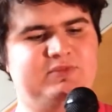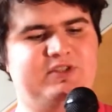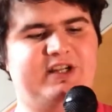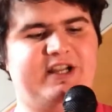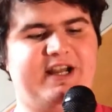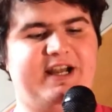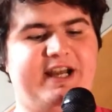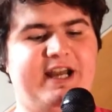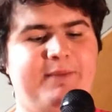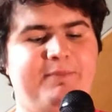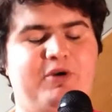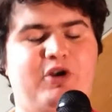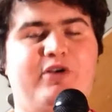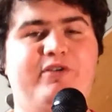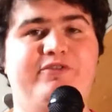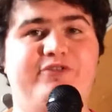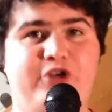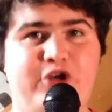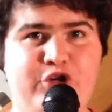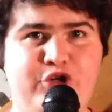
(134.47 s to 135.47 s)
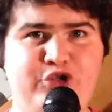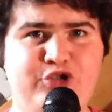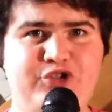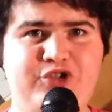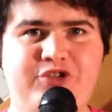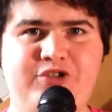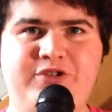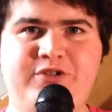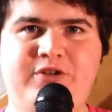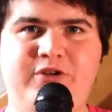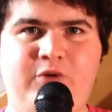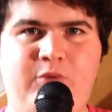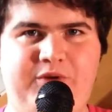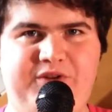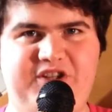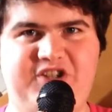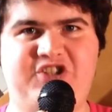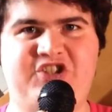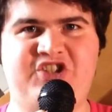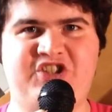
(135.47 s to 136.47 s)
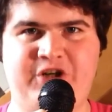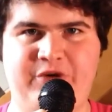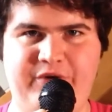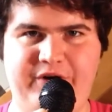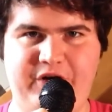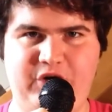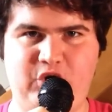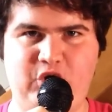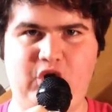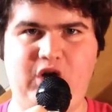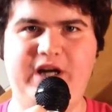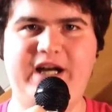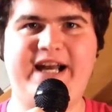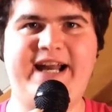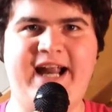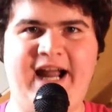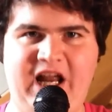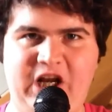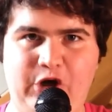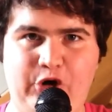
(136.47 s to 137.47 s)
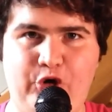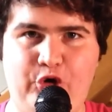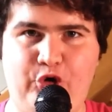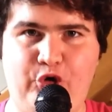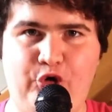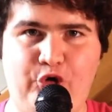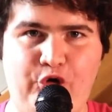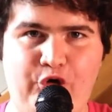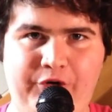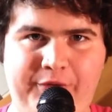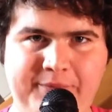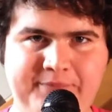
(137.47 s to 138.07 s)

Getting him confused with a serial killer.